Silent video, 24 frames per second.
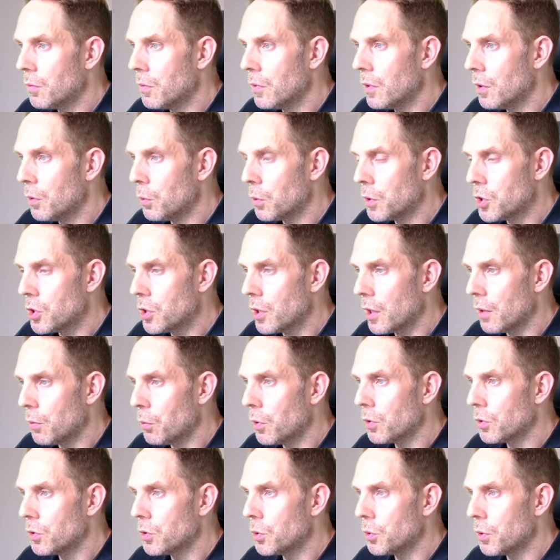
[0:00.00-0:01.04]
which I
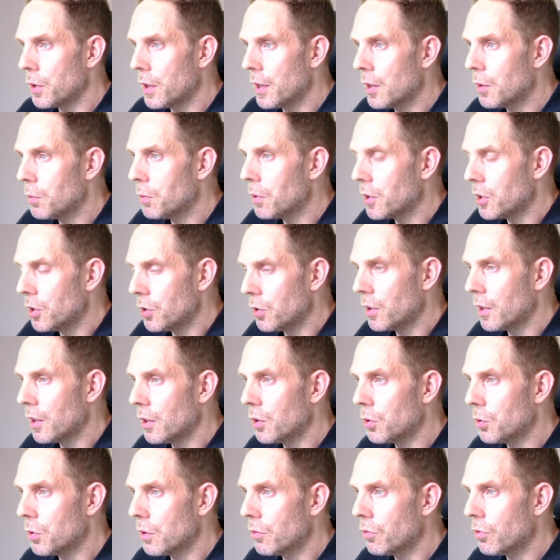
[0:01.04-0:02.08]
won't do here, but you can
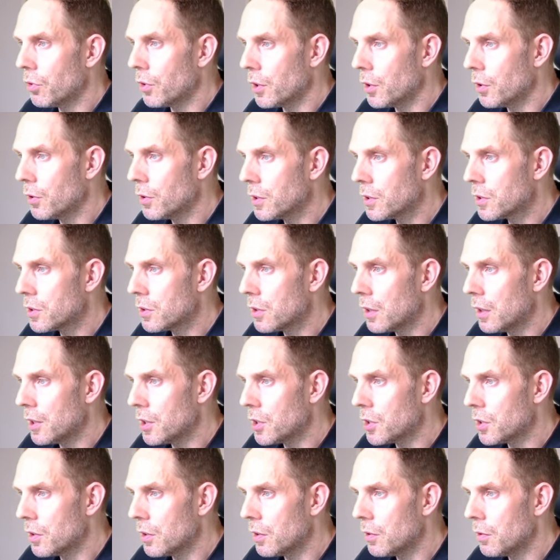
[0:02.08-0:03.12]
do it for your
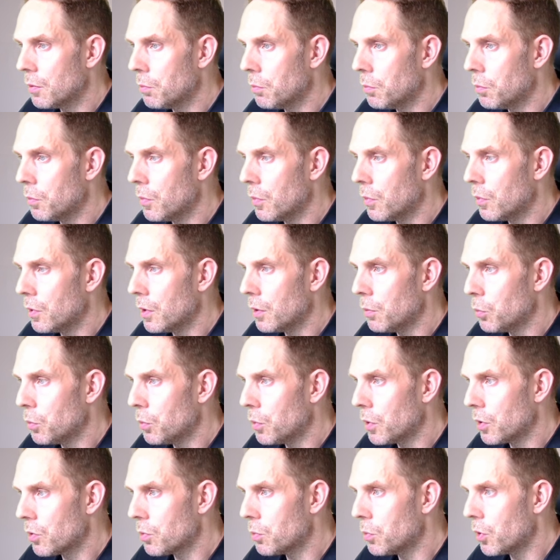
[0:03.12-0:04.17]
installation.
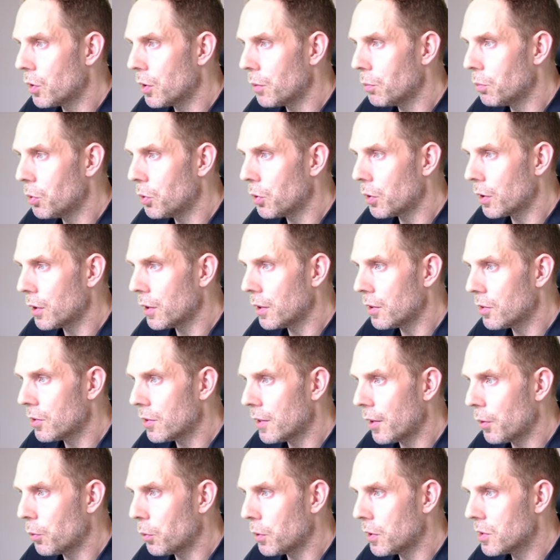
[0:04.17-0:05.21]
What's more important is
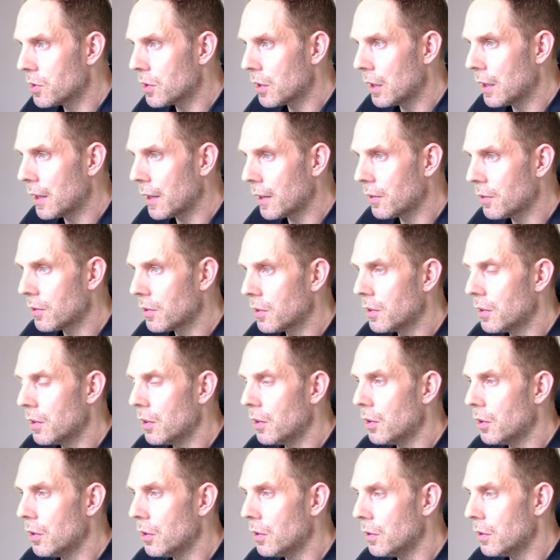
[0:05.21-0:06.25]
that we select
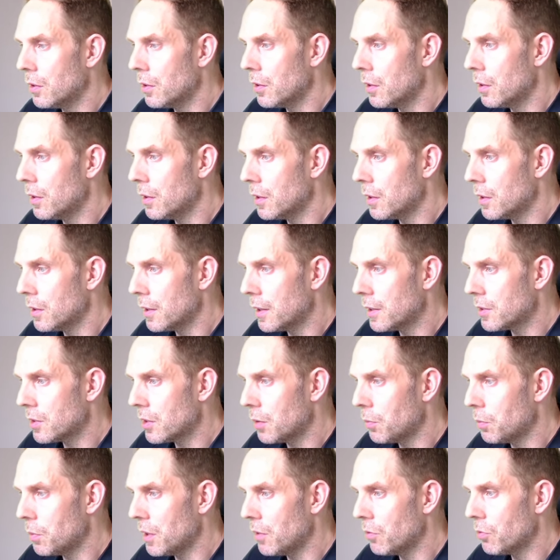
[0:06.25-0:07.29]

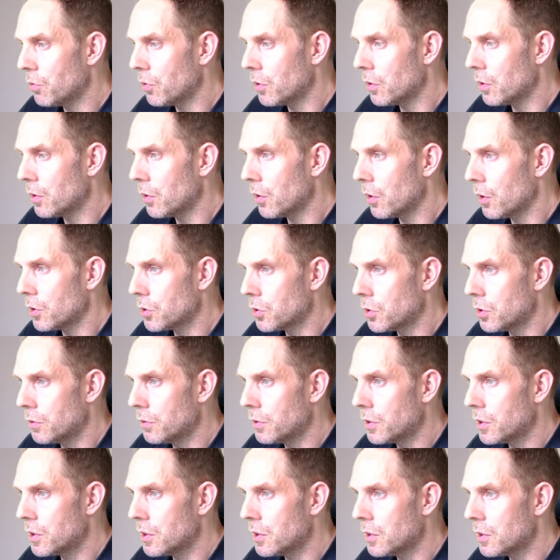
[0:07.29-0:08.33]
SNMP for all the
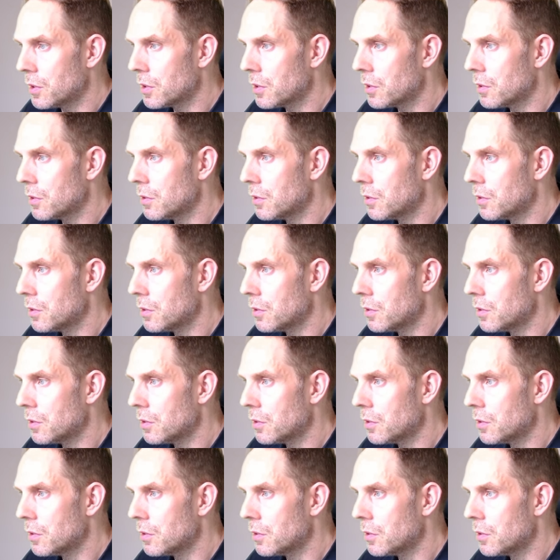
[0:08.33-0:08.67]
services.